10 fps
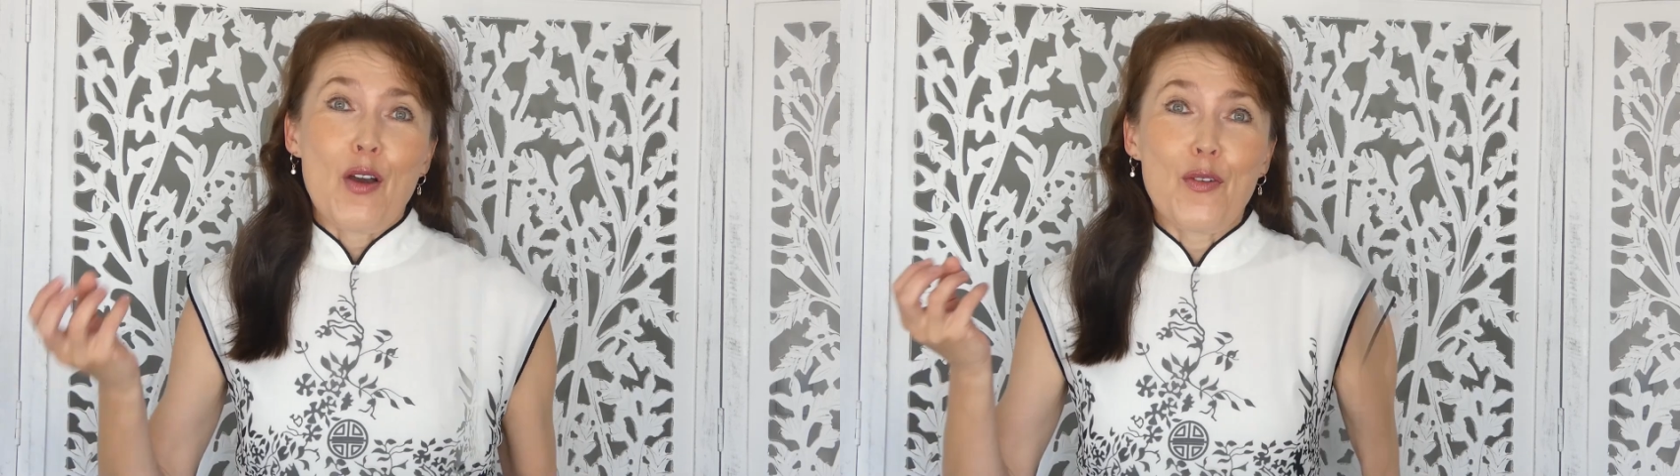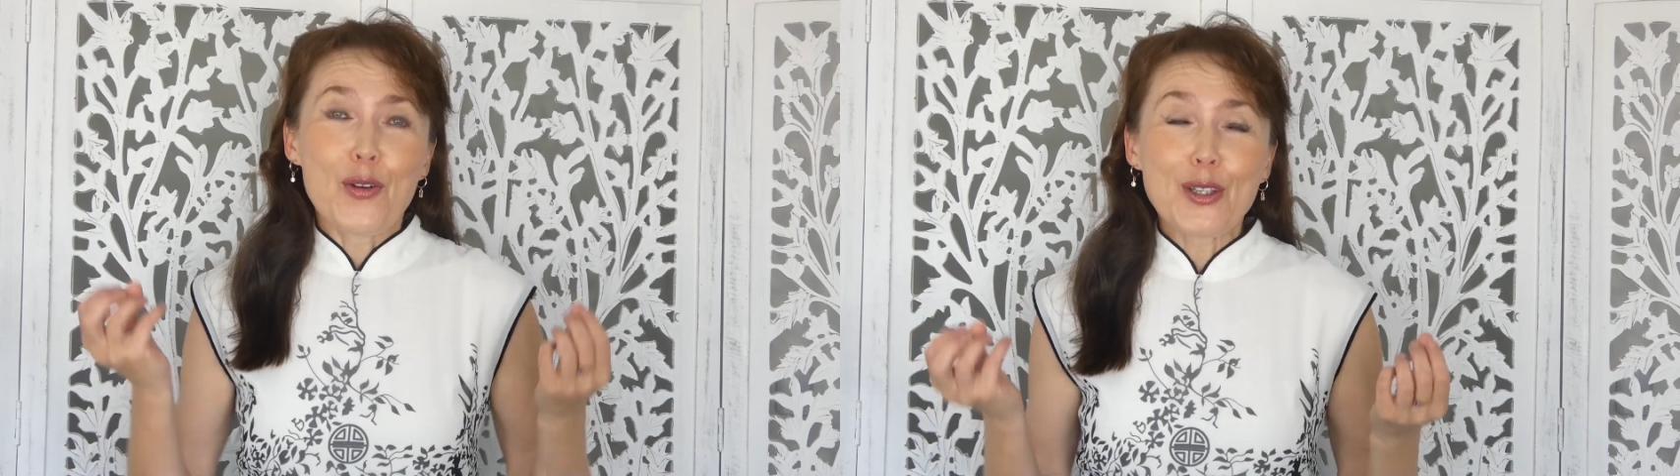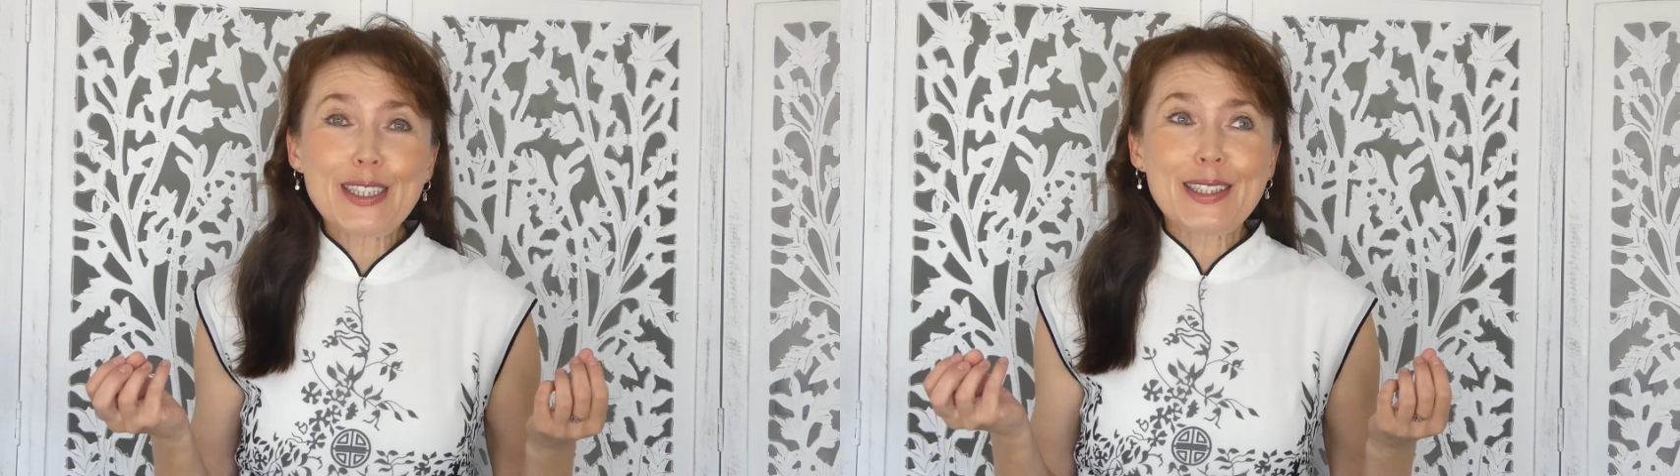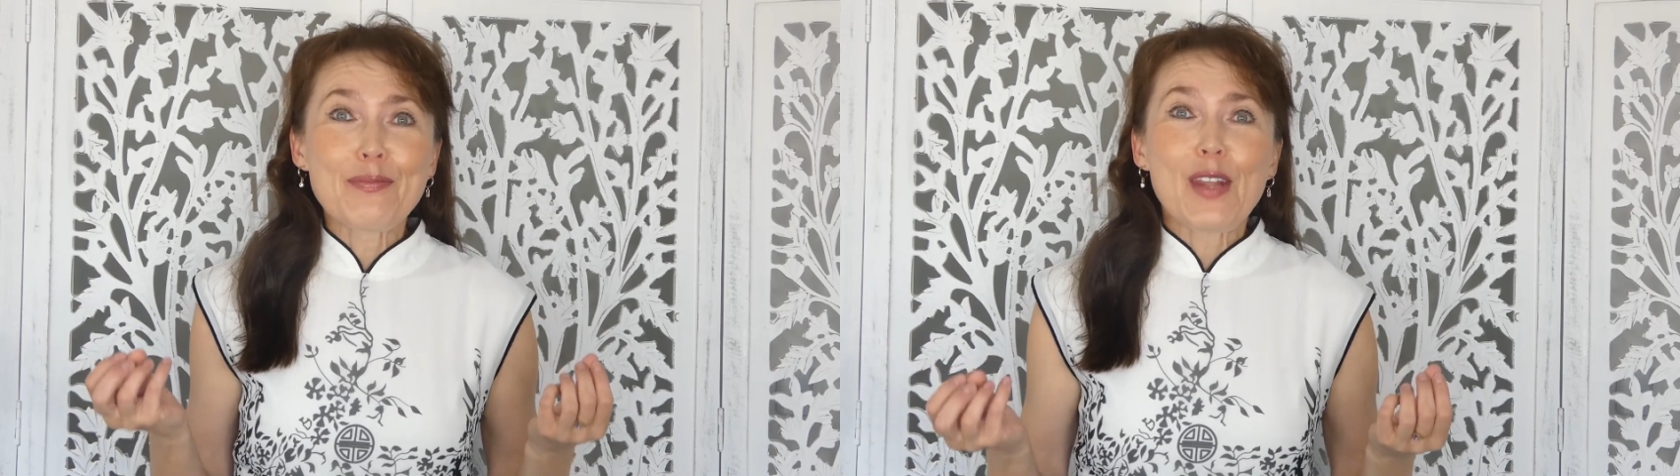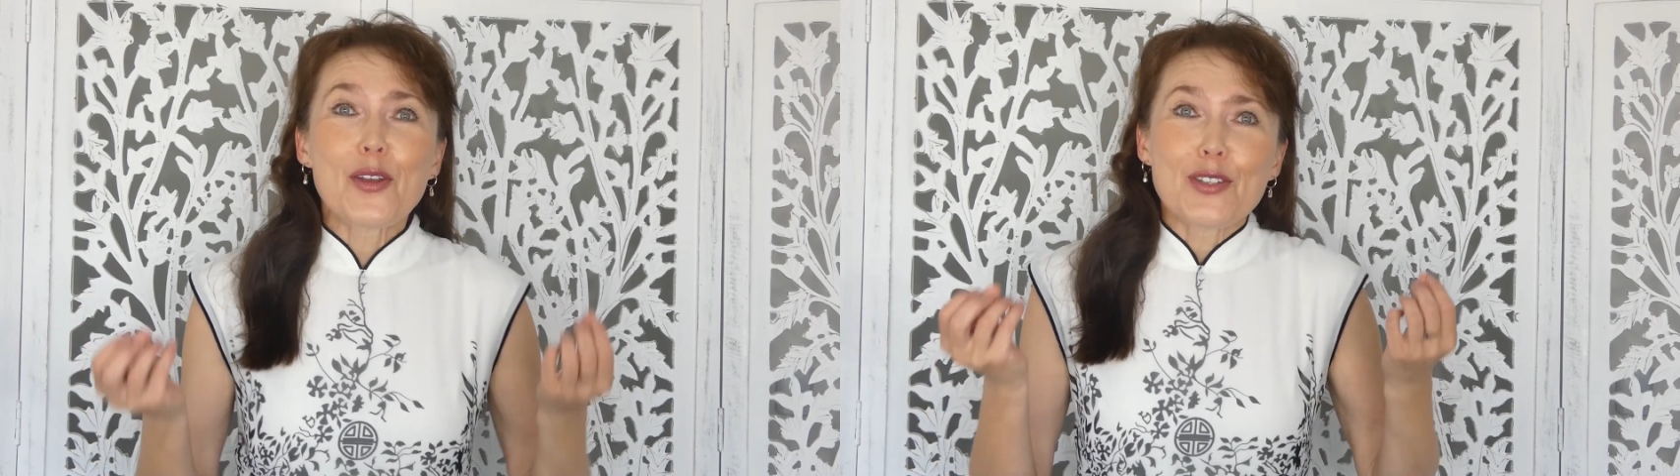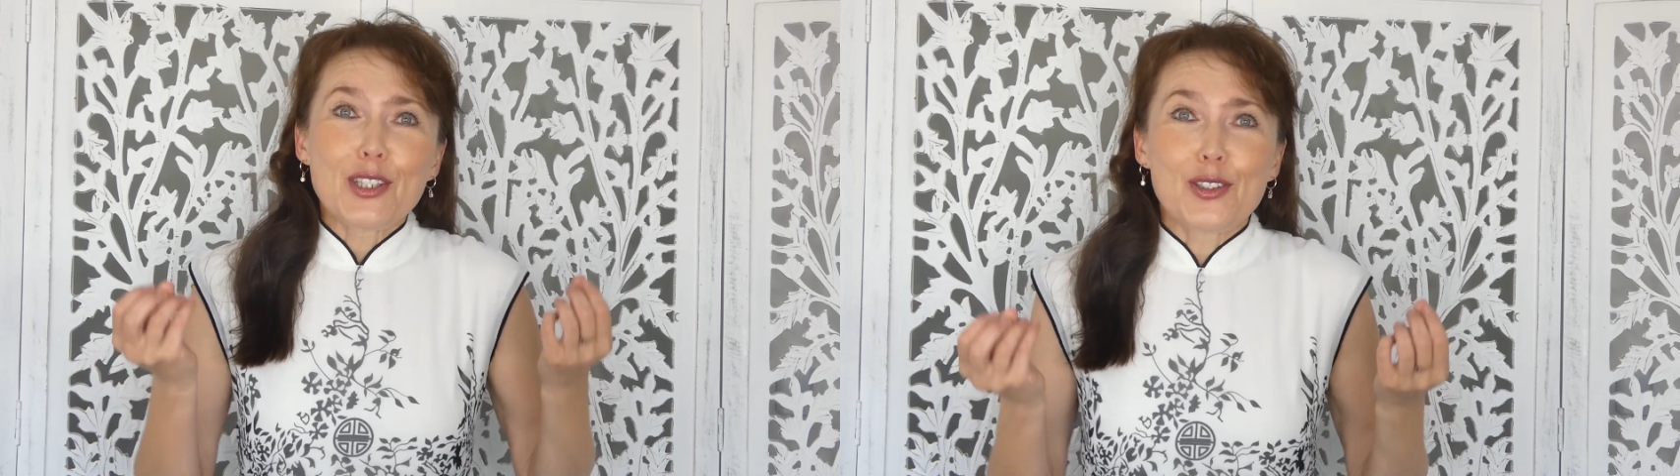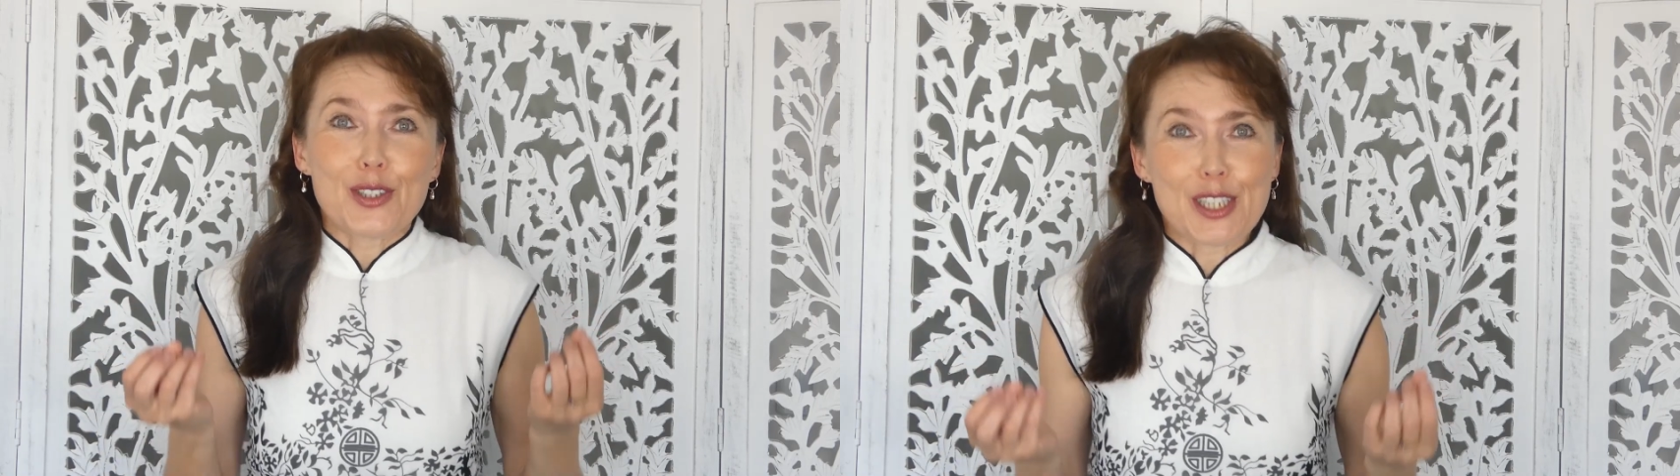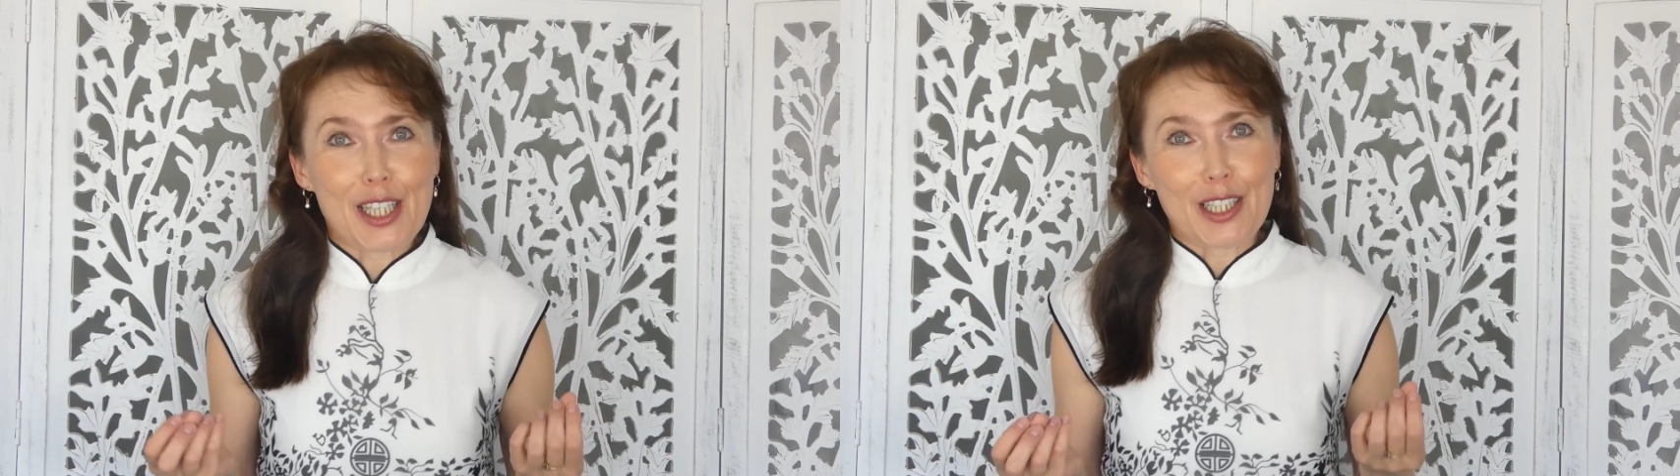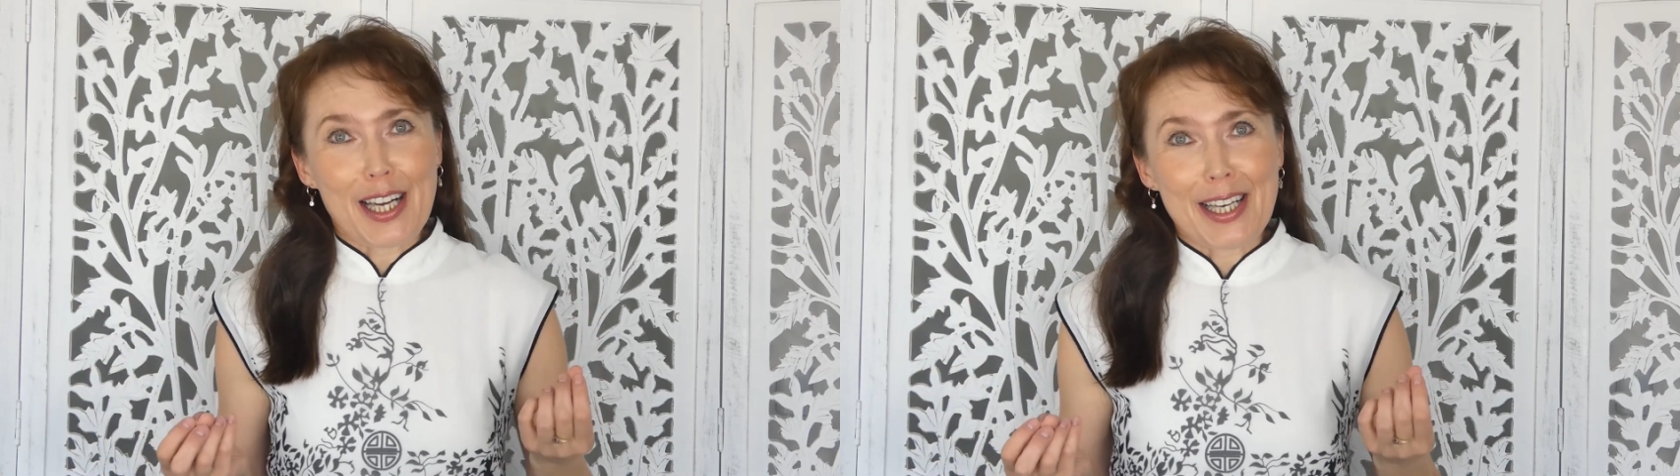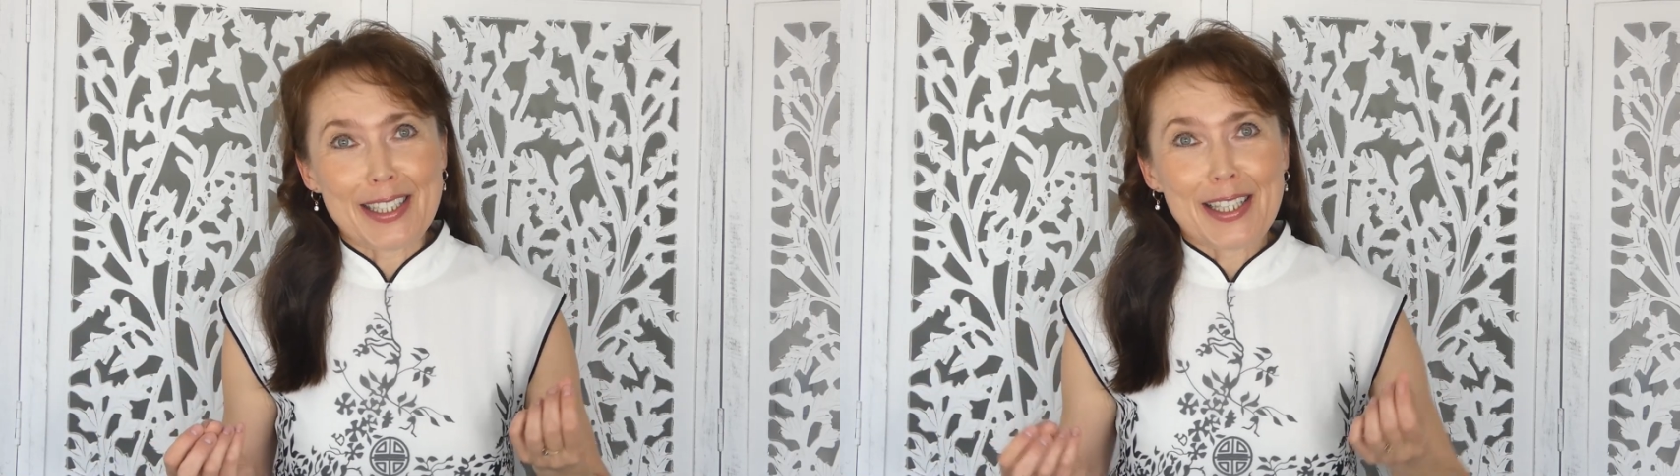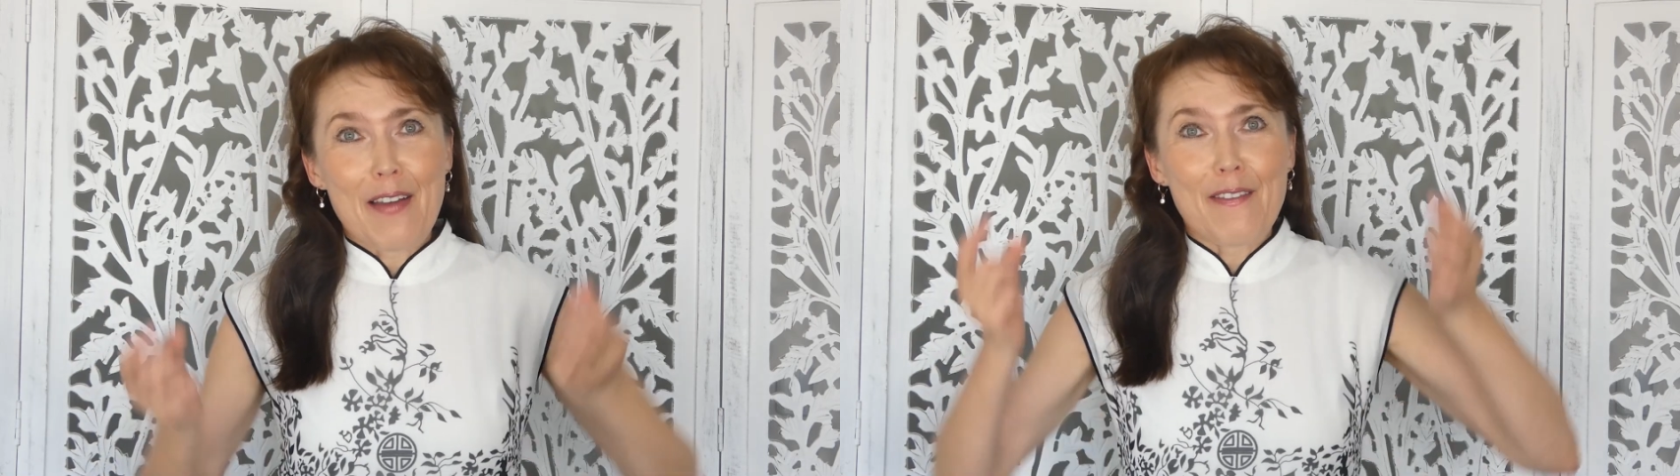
First, you need to realize